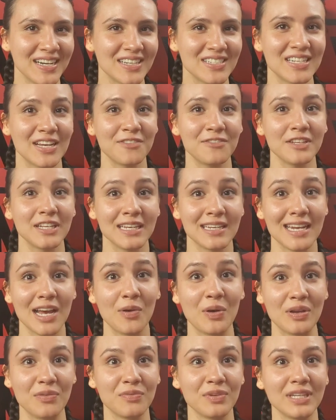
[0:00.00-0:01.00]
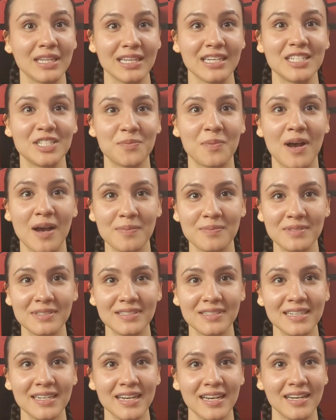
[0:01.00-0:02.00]
because I feel like now it really is
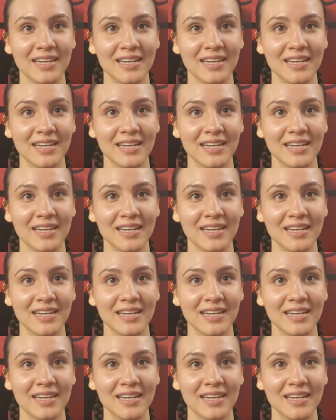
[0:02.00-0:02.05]
popping.